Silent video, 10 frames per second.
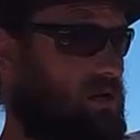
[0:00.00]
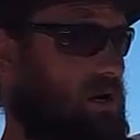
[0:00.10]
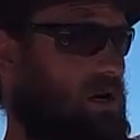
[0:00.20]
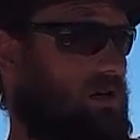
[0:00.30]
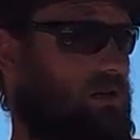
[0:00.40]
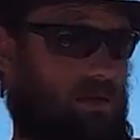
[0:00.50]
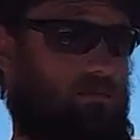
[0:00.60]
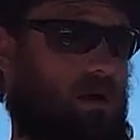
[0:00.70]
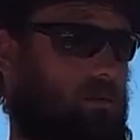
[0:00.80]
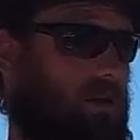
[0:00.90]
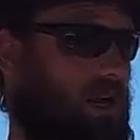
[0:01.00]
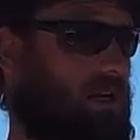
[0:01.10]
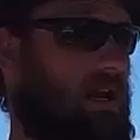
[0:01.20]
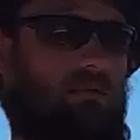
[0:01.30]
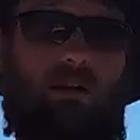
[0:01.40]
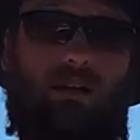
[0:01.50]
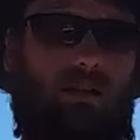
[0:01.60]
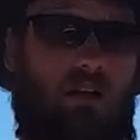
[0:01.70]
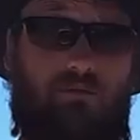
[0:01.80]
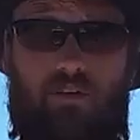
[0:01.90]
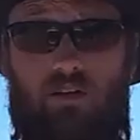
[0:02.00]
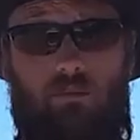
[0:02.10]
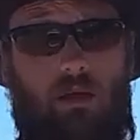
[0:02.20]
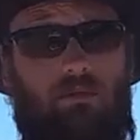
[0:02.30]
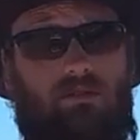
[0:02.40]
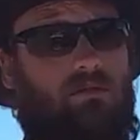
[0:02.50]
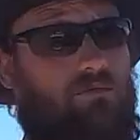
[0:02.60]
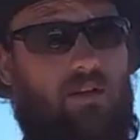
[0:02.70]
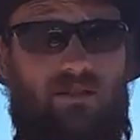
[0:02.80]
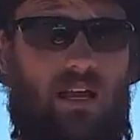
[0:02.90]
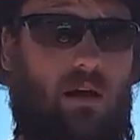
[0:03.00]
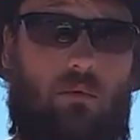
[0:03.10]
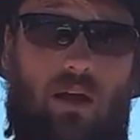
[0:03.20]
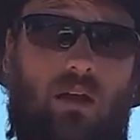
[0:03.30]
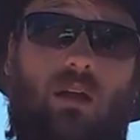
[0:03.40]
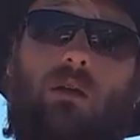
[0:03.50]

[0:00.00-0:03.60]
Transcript: Let mama lay down right there and feed the babies through the fence that way.